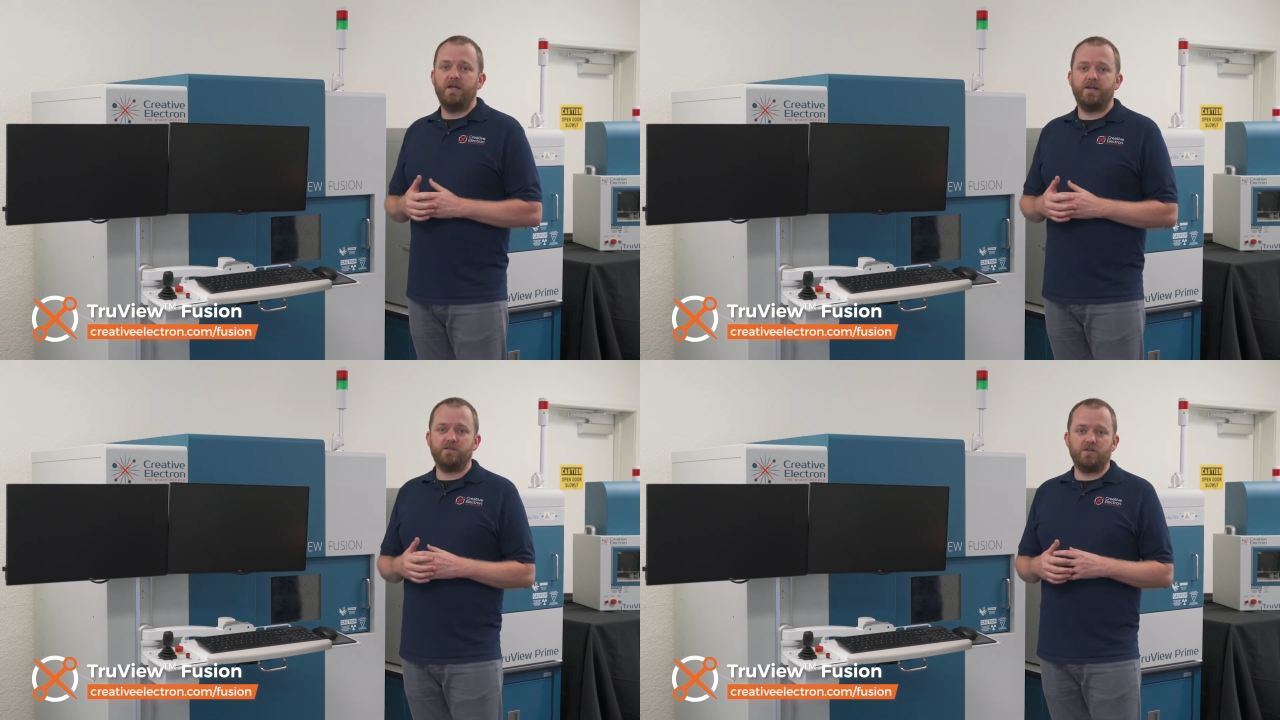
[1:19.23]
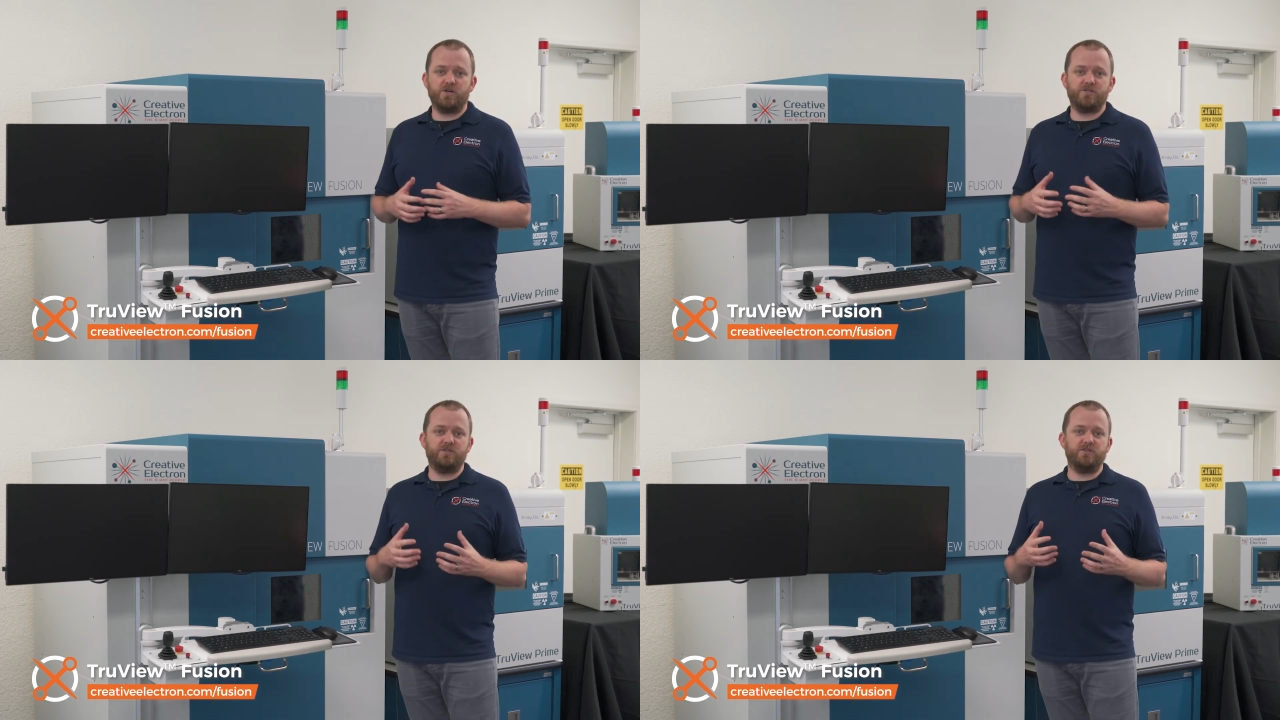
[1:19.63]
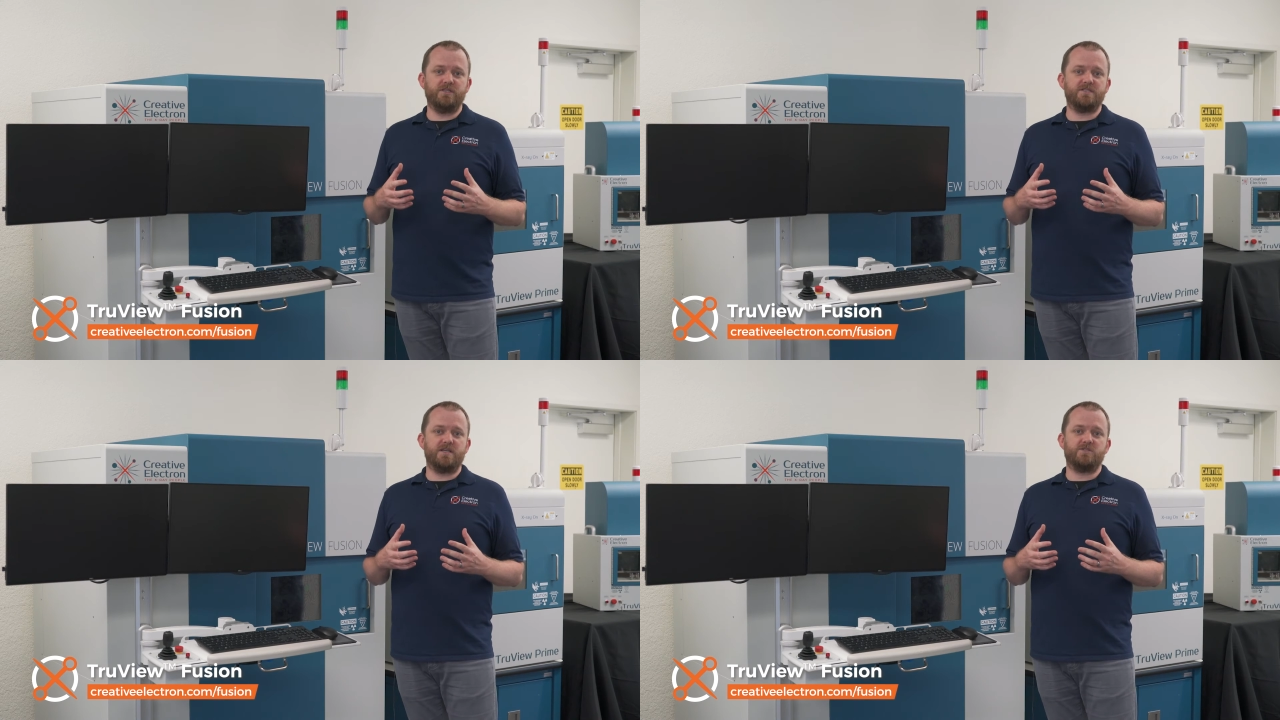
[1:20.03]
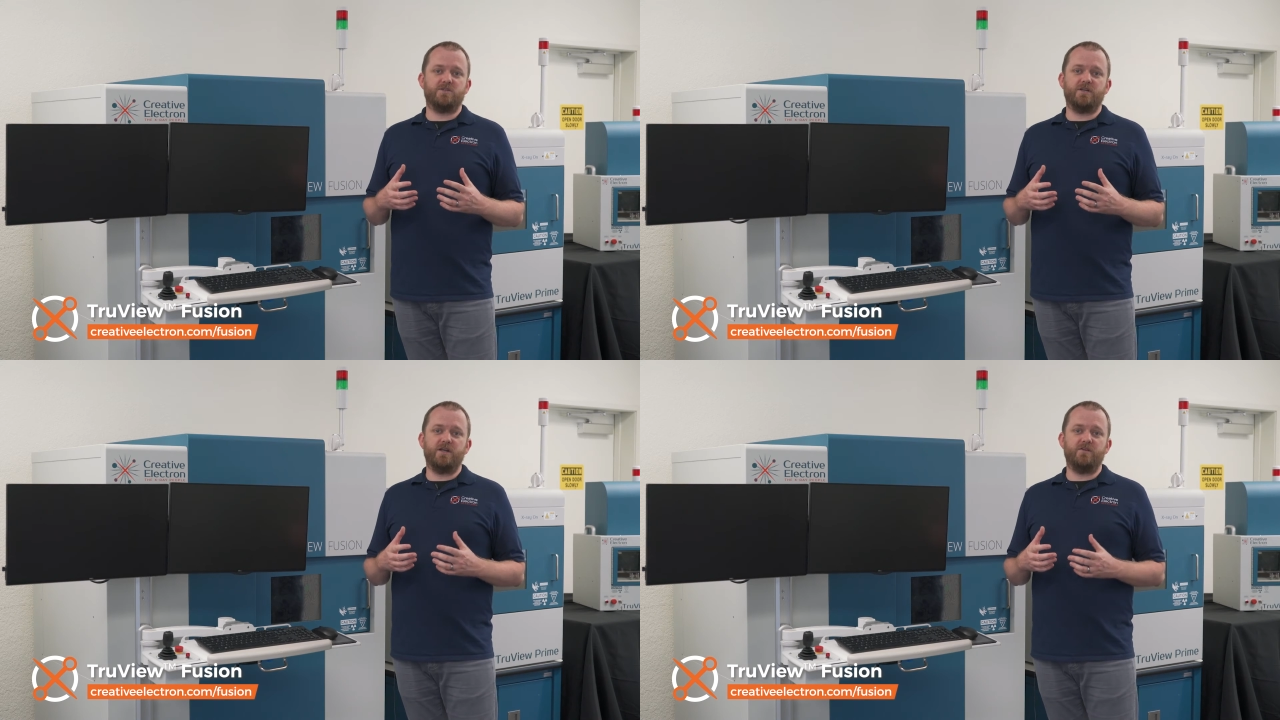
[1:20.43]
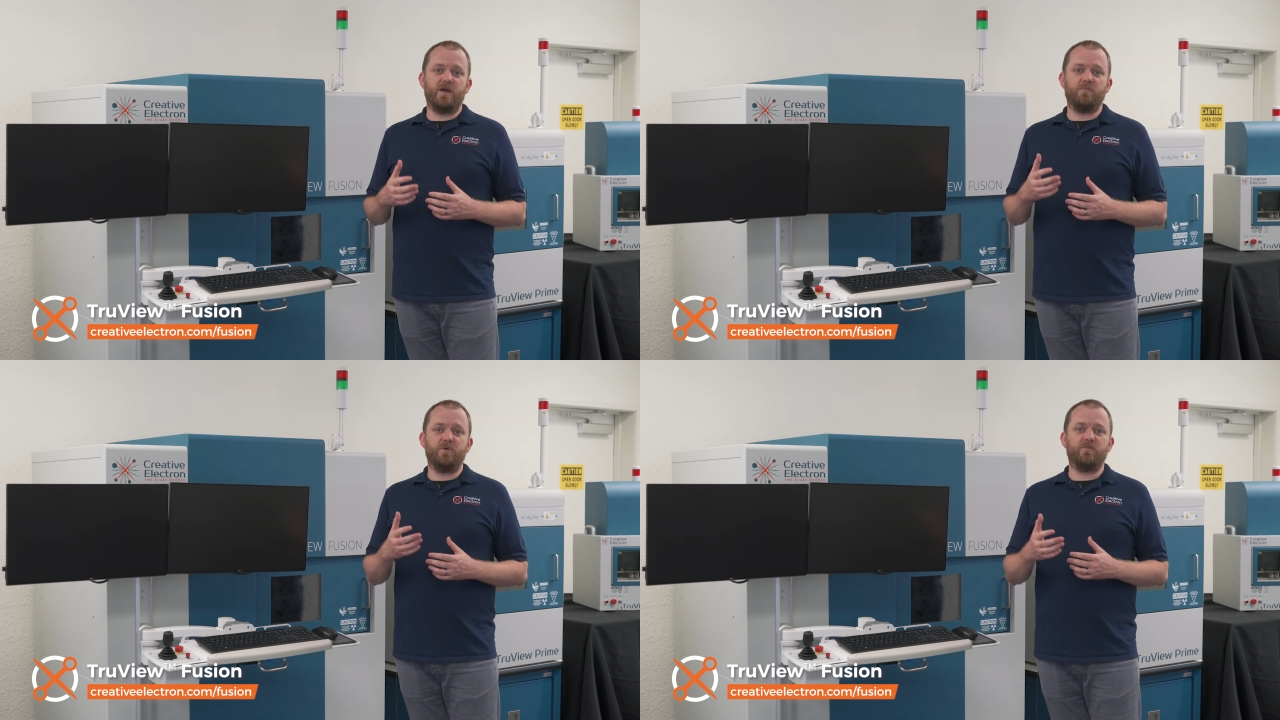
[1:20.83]
and a large tilting sensor to get you
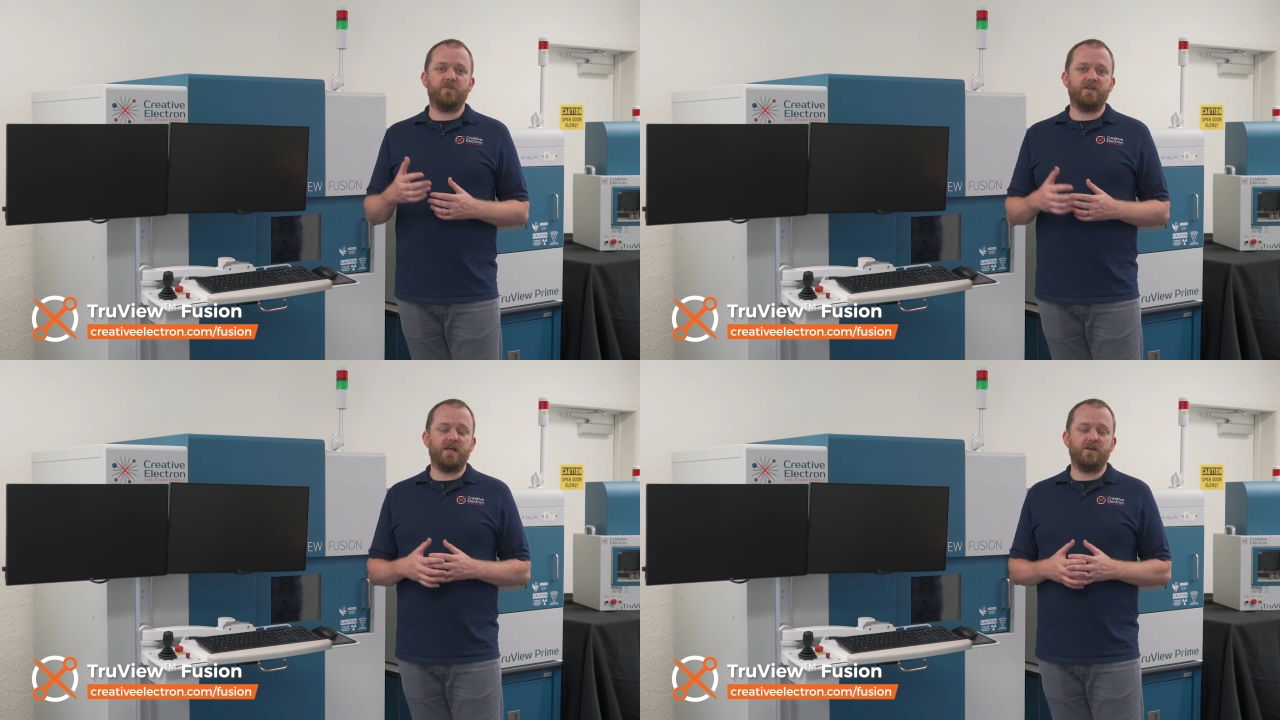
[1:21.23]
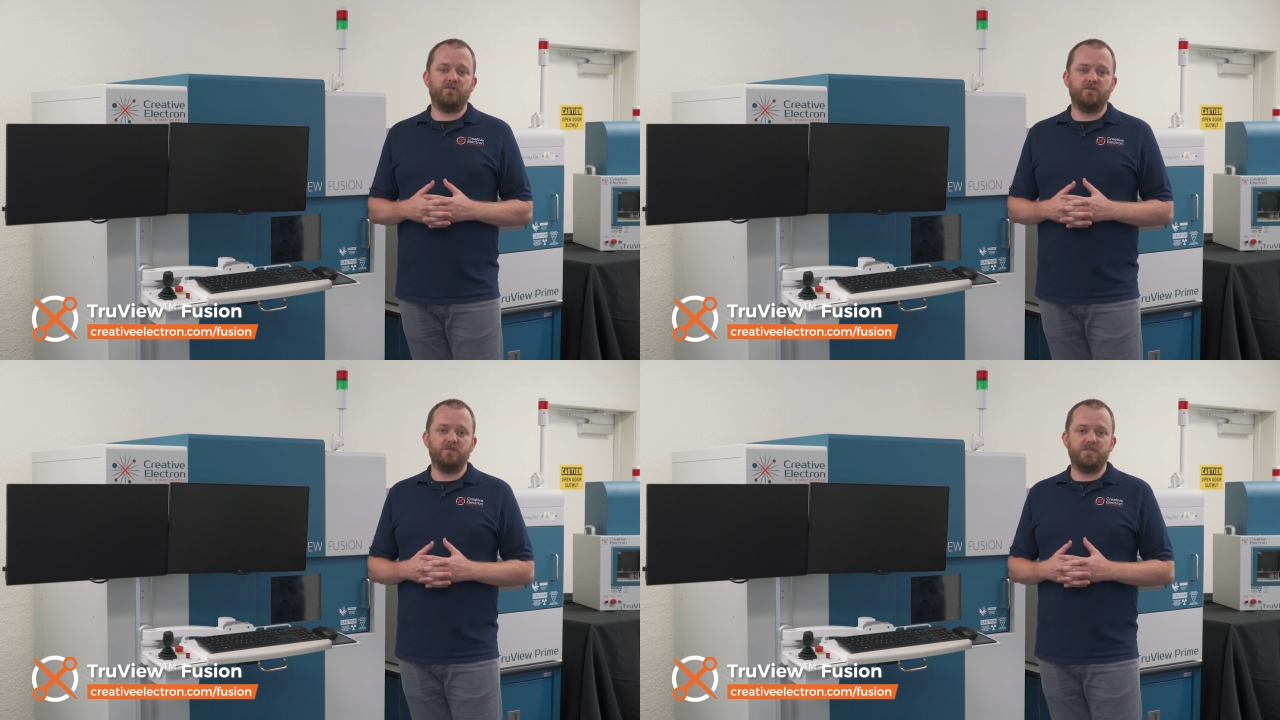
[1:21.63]
that perfect angle